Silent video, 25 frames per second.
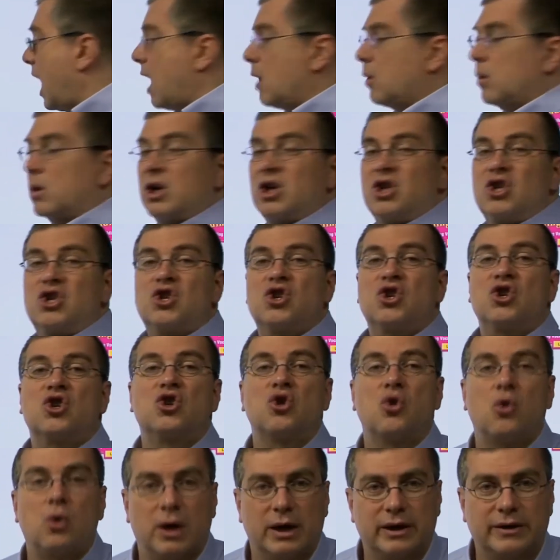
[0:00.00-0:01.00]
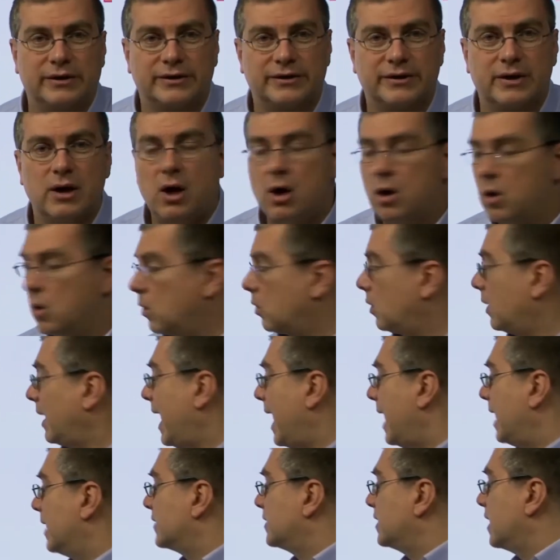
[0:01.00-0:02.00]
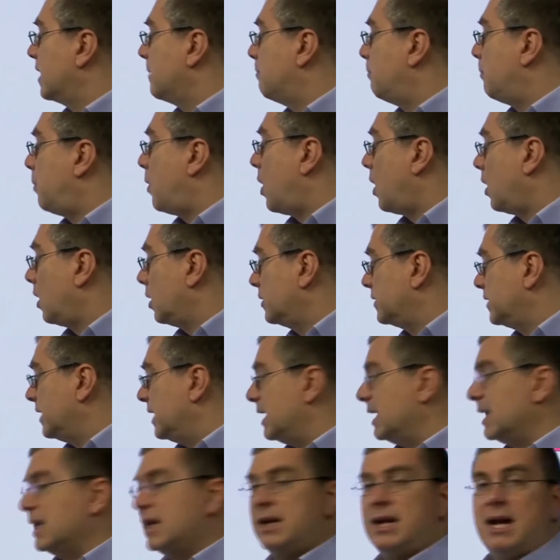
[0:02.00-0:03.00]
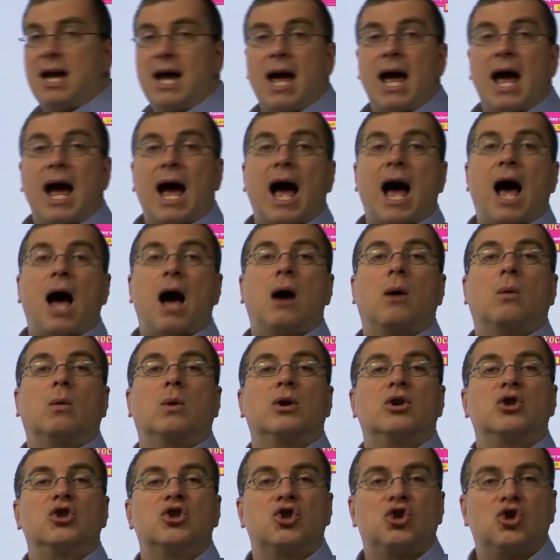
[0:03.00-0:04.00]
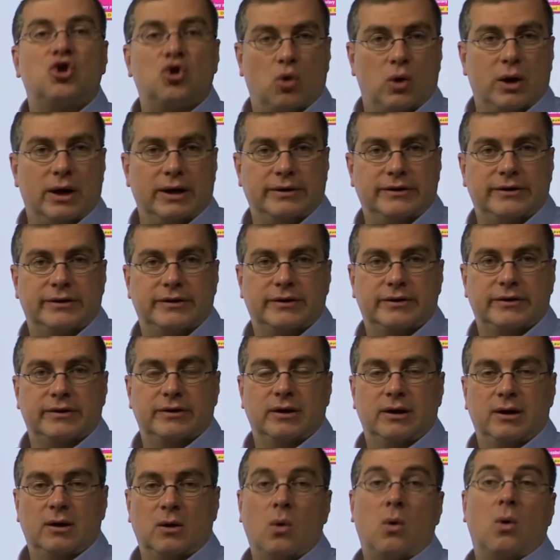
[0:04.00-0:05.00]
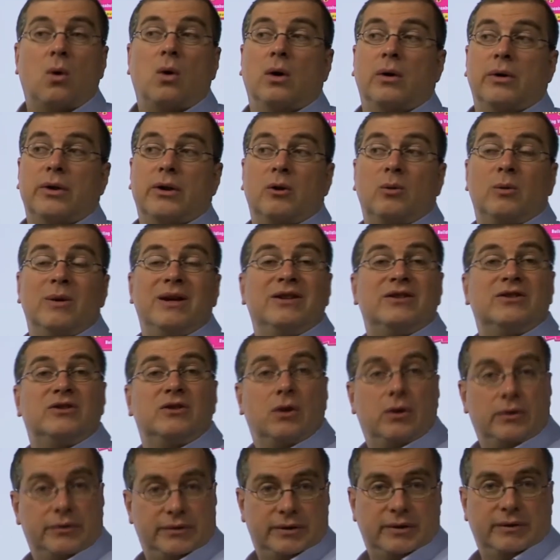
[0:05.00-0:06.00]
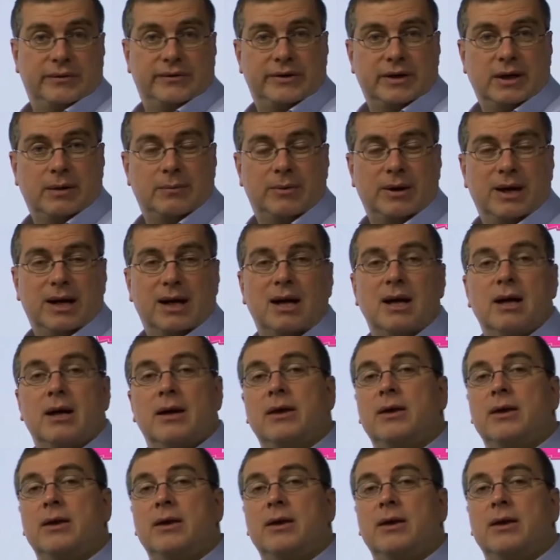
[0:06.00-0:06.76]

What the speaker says: our choice or has a part in our choice or the result of something.